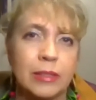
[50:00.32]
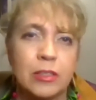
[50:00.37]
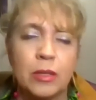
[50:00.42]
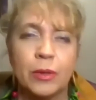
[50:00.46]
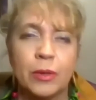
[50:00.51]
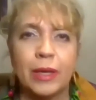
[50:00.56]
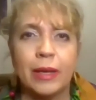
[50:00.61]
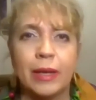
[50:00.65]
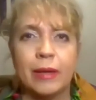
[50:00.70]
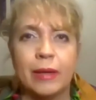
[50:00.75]

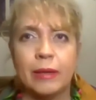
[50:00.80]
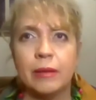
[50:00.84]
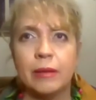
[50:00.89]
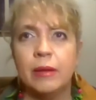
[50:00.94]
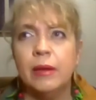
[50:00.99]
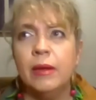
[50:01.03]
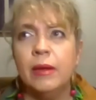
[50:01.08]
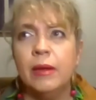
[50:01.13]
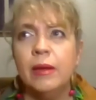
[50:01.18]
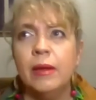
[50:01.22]
looking at,
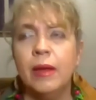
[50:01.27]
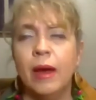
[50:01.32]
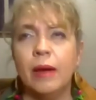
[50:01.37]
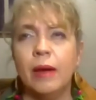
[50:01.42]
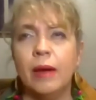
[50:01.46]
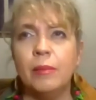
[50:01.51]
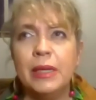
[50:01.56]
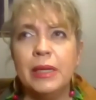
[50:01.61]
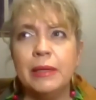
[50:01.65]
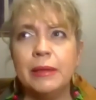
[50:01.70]
I
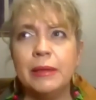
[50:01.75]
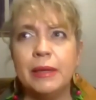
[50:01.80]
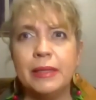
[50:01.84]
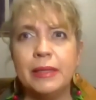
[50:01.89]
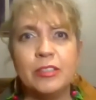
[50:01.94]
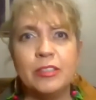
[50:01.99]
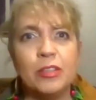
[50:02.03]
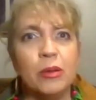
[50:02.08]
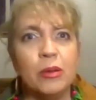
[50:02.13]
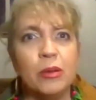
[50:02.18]
mean,
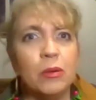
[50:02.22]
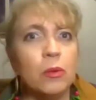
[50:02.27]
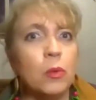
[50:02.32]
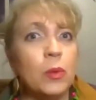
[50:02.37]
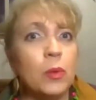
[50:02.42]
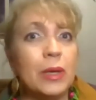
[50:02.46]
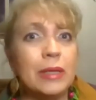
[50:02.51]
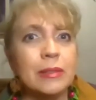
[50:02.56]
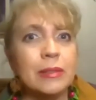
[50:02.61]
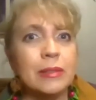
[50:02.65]
it's not
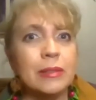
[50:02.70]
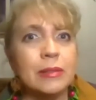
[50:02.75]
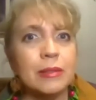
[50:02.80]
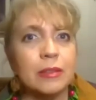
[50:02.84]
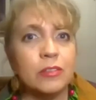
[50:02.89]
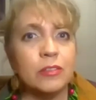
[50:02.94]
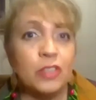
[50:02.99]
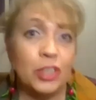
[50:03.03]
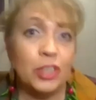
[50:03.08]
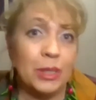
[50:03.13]
always
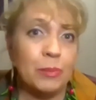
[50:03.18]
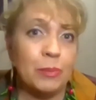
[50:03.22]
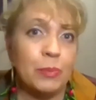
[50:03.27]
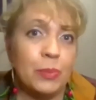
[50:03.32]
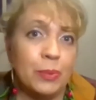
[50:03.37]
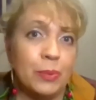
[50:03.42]
cheap.